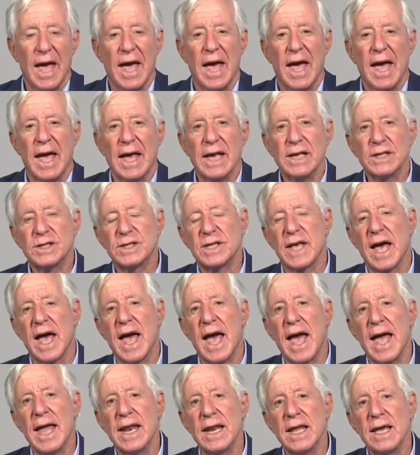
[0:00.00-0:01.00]
Is there
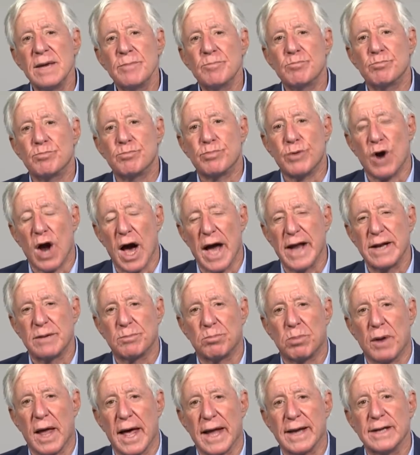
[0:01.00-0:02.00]
any bright
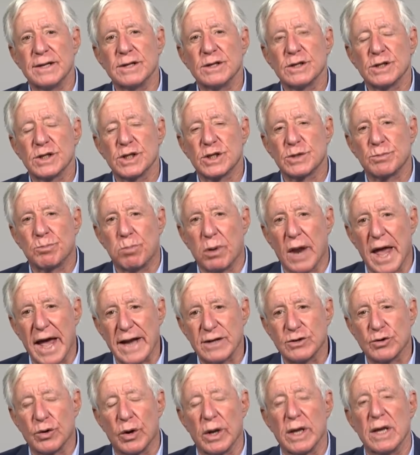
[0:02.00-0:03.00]
blood
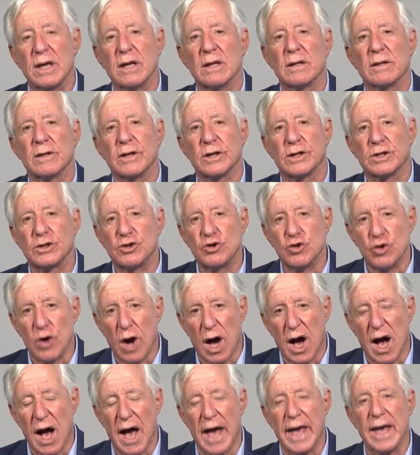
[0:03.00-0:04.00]
splattering the
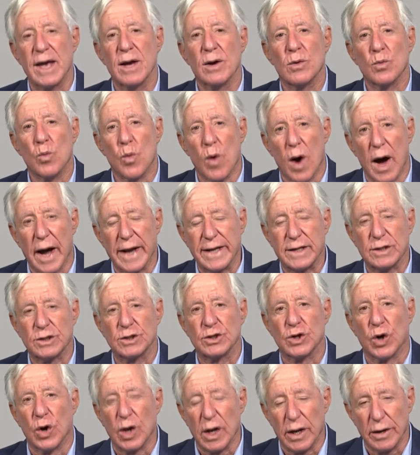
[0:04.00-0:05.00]
dry white
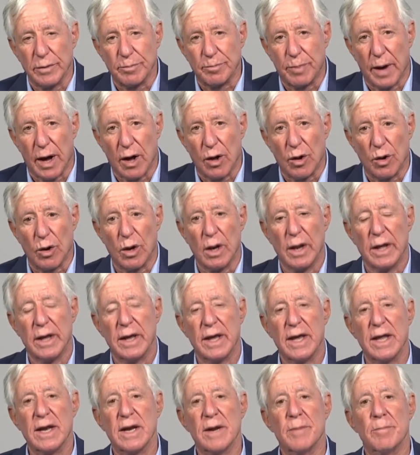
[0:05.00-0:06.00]
toilet bowl?
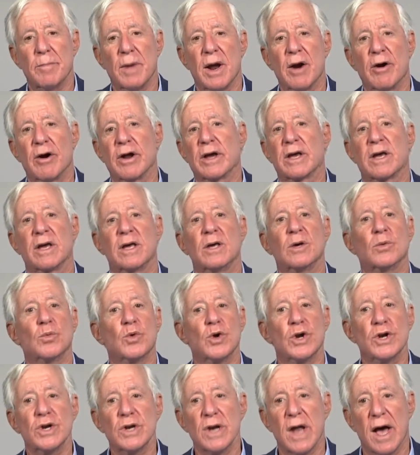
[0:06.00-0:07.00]
In America, you
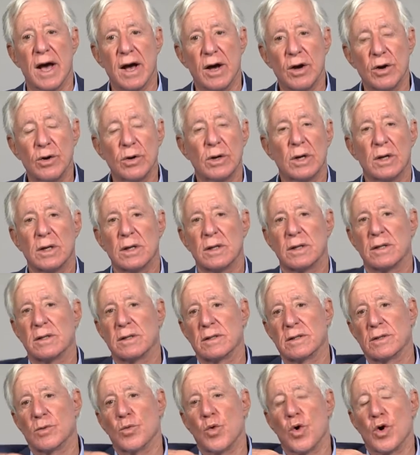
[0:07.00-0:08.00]
wouldn't know,
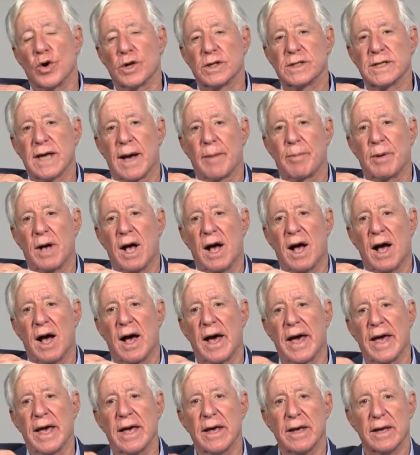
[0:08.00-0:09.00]
the water's up
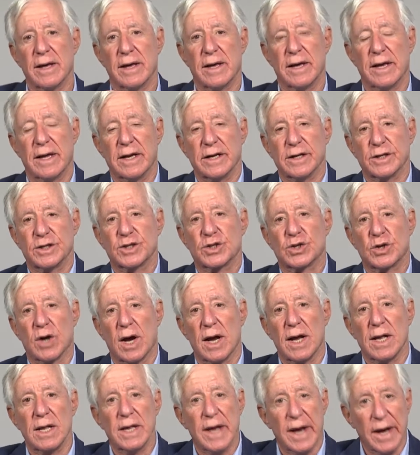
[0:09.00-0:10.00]
high. In
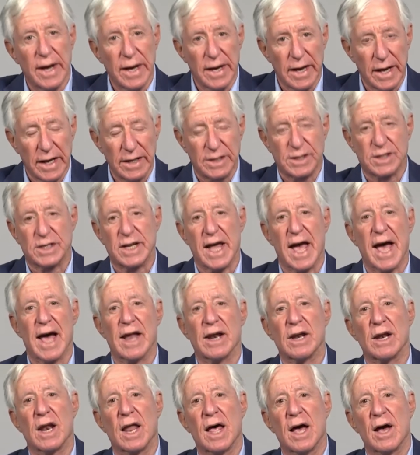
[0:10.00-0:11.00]
Australia, it's
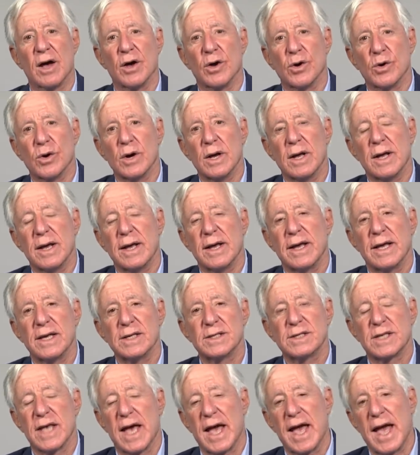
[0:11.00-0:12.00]
down low.
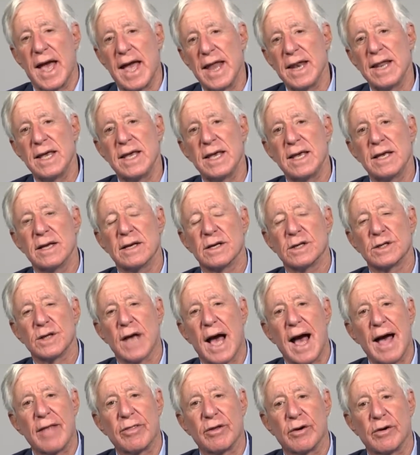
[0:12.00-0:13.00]

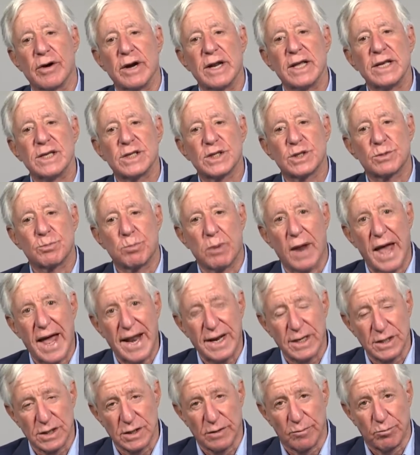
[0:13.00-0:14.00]
Are there any
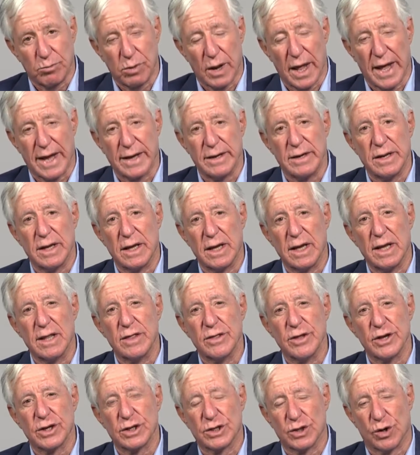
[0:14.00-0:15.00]
splatters of blood in
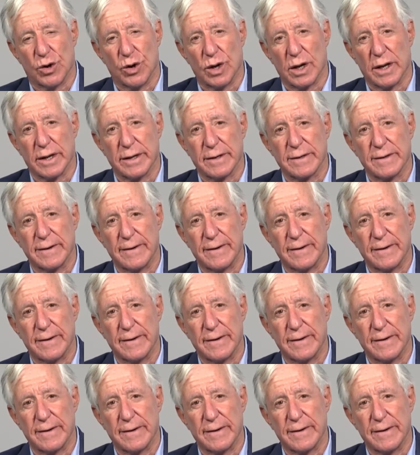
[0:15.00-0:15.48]
the toilet?